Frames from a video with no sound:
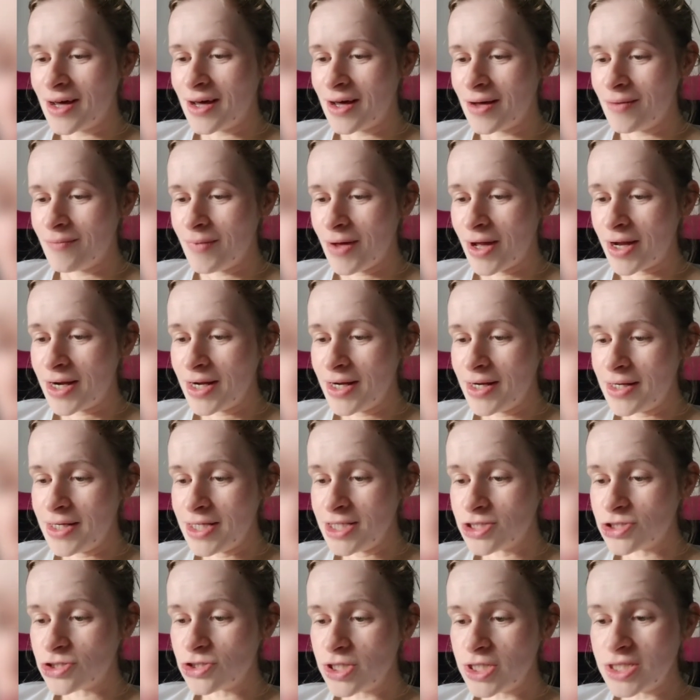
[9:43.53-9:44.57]
and it
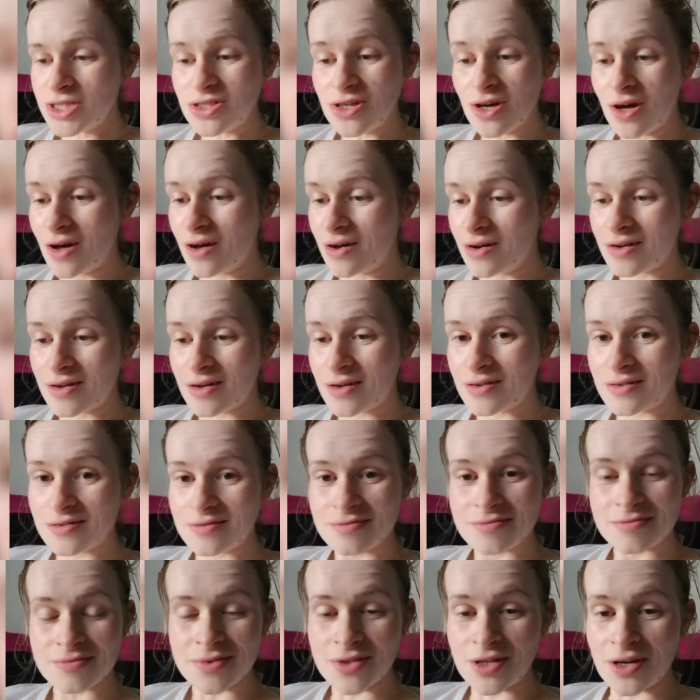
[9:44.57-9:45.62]
literally took
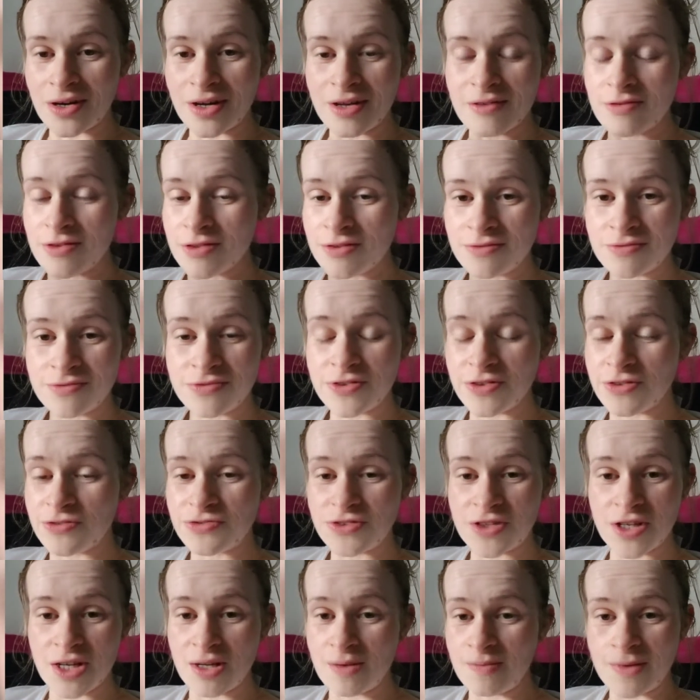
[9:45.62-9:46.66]
not even
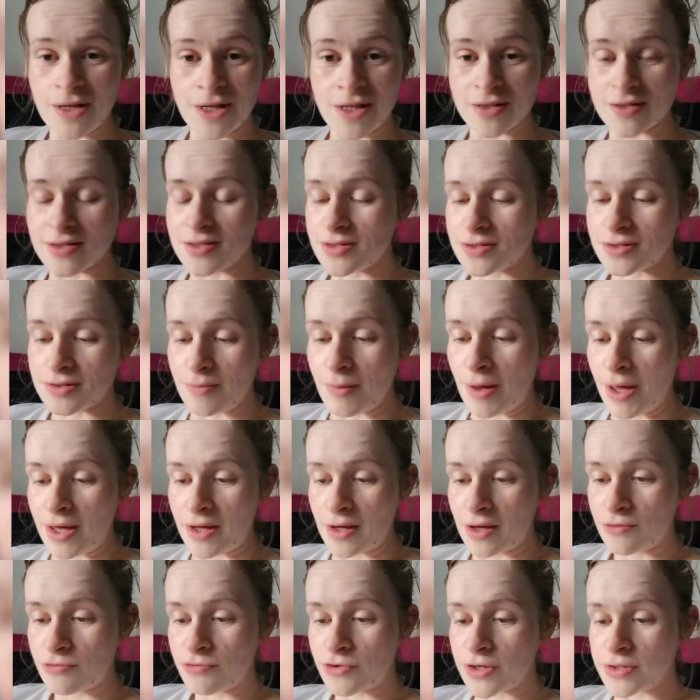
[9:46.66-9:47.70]
15 minutes to
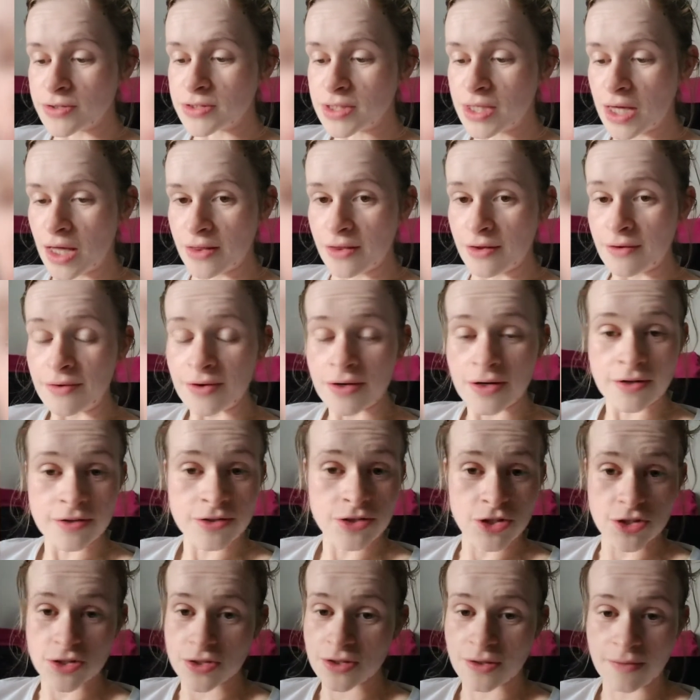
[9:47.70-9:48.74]
throw together, and
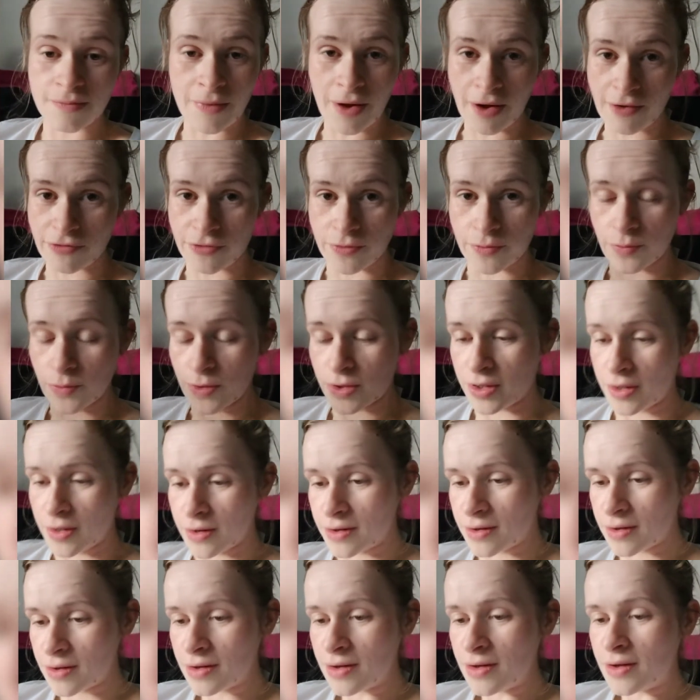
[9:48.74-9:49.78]
I'd just come back from
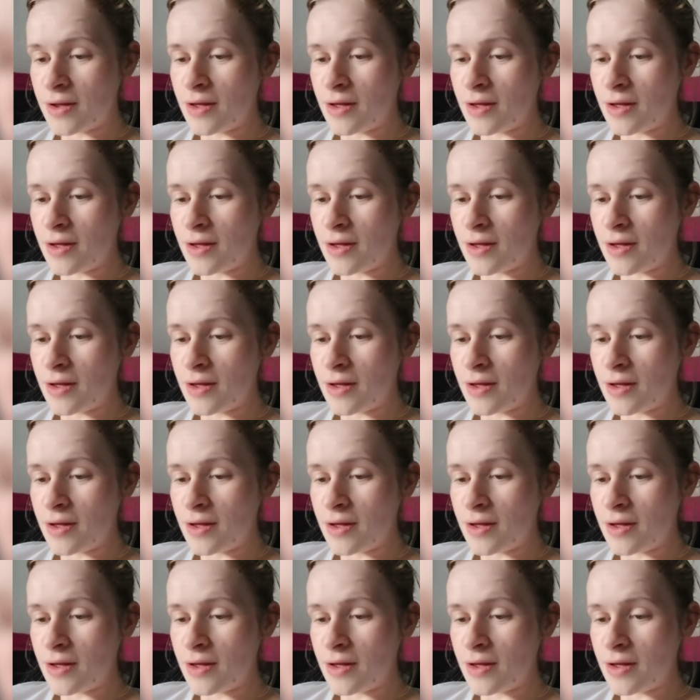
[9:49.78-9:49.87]
work.